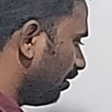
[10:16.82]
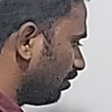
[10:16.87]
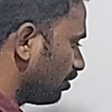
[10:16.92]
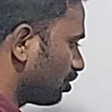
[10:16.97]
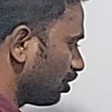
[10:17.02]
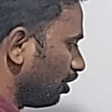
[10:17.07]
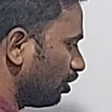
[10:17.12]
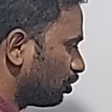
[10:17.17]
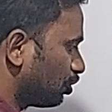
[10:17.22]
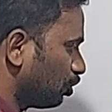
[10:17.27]

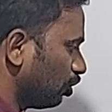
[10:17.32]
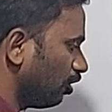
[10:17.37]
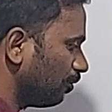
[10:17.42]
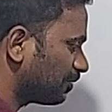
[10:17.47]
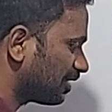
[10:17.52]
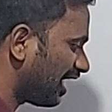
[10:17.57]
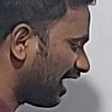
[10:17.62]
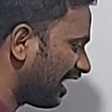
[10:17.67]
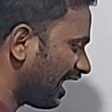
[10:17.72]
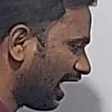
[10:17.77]
So
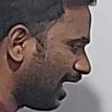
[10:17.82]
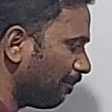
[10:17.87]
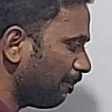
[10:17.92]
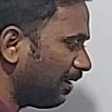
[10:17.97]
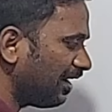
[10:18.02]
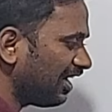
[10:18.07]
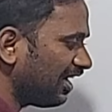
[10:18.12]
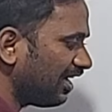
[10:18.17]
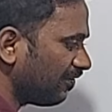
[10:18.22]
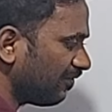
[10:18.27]
tubes are
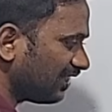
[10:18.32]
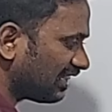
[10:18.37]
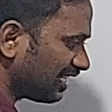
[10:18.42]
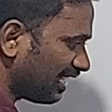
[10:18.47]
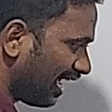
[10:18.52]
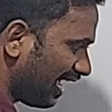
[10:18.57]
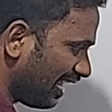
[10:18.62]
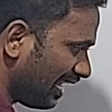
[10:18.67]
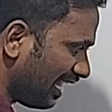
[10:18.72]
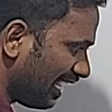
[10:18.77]
embedded with
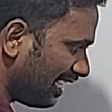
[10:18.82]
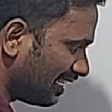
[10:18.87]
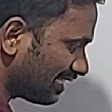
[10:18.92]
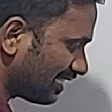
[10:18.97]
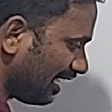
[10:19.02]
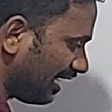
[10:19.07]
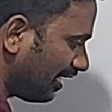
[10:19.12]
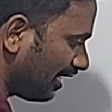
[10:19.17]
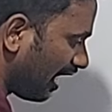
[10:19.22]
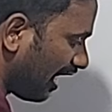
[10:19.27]

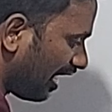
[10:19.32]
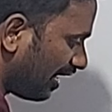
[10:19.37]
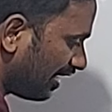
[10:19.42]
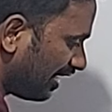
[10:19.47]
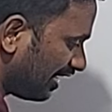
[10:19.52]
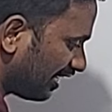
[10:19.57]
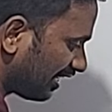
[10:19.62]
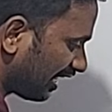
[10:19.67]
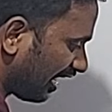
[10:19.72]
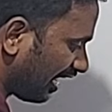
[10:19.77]
dialyzing and
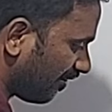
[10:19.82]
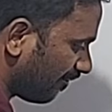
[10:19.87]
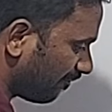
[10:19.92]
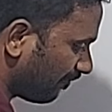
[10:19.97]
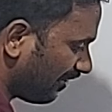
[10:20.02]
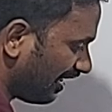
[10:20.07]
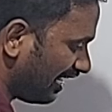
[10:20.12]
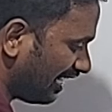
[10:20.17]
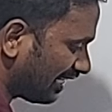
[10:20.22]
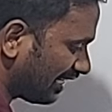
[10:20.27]
it
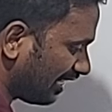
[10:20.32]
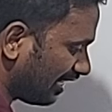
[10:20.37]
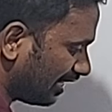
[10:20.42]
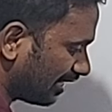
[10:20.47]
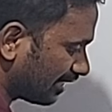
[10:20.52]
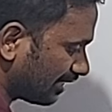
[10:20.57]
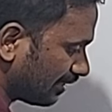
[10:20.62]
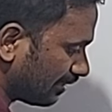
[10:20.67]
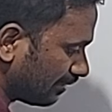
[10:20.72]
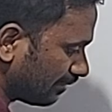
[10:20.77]
can
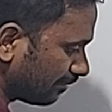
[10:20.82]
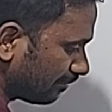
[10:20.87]
filters